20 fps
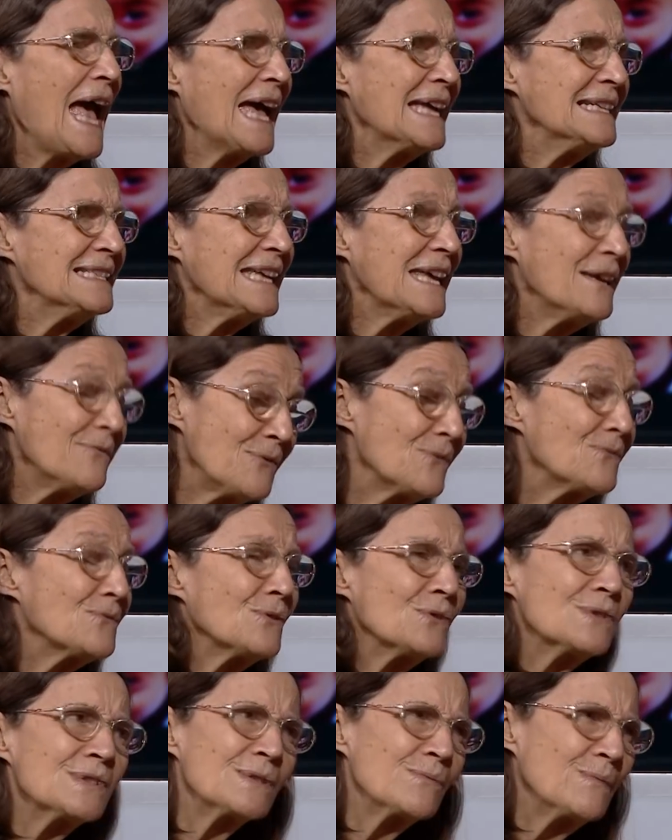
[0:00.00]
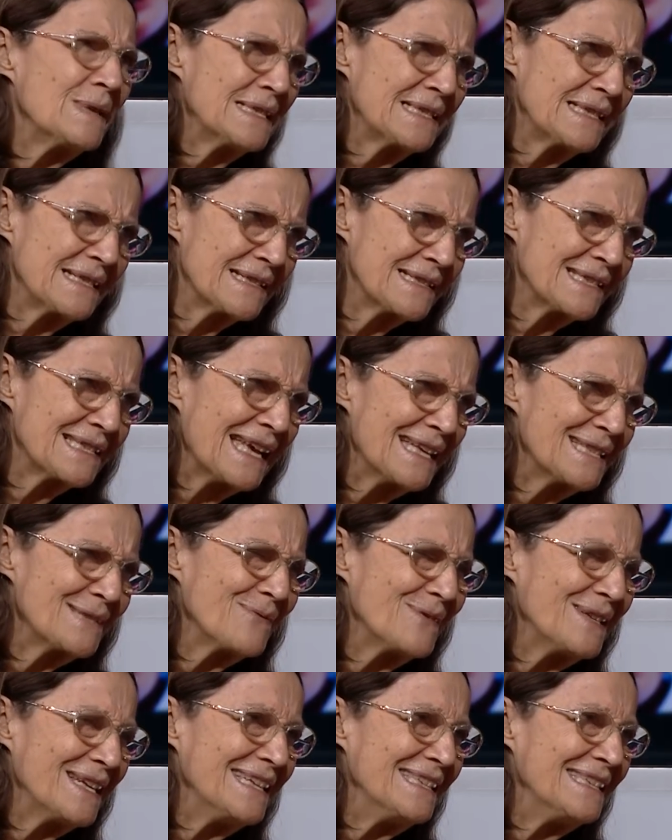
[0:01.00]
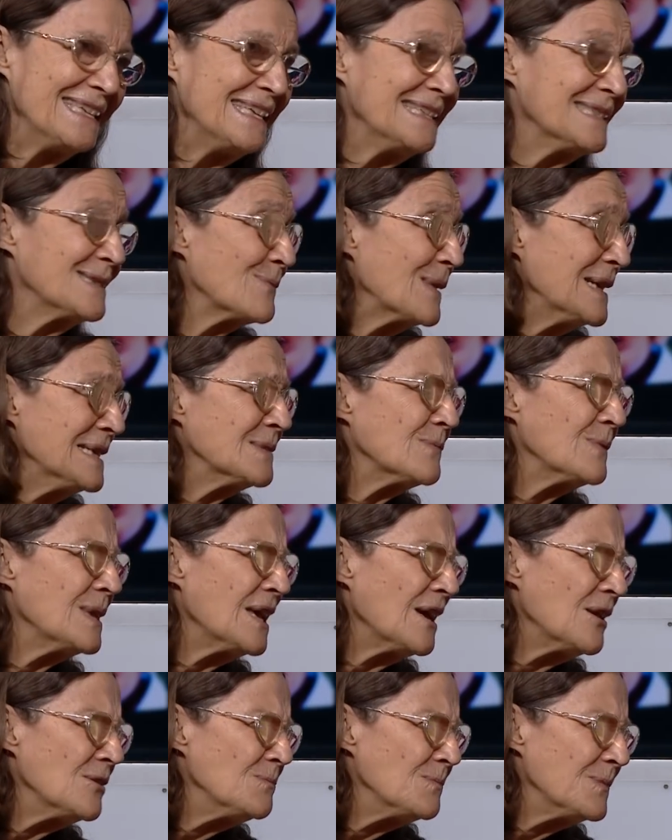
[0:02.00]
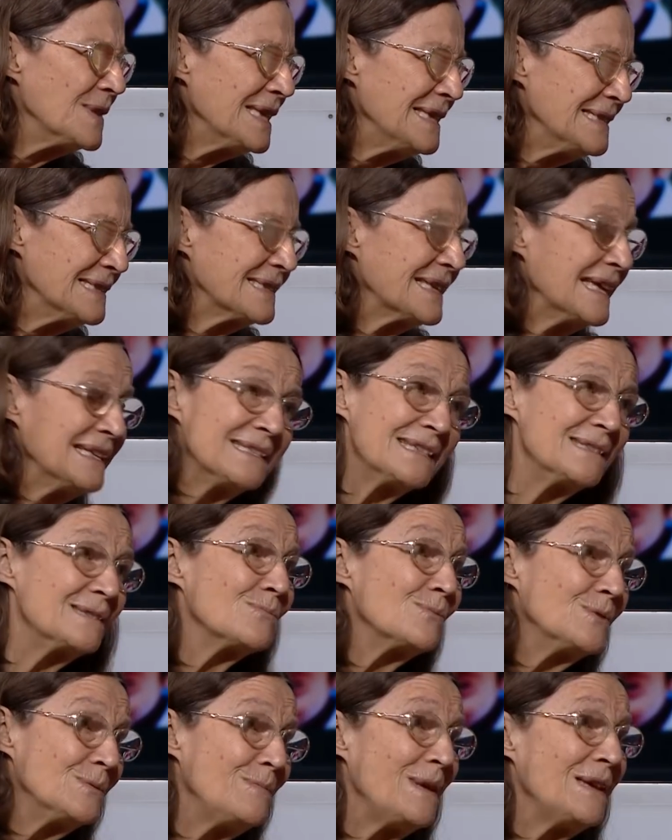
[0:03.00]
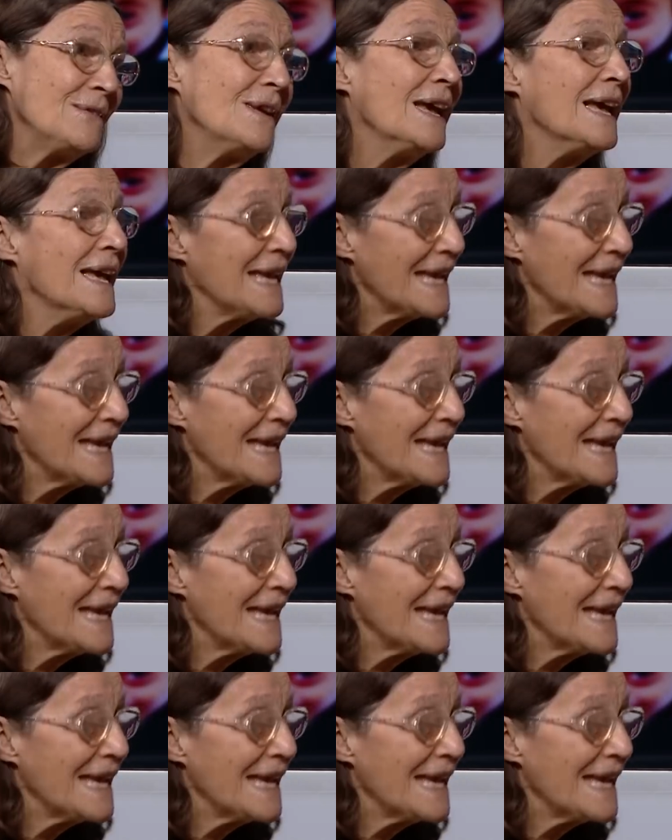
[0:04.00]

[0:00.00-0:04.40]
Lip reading: And if, of course, we're successful in these ways, we hope these centres would be,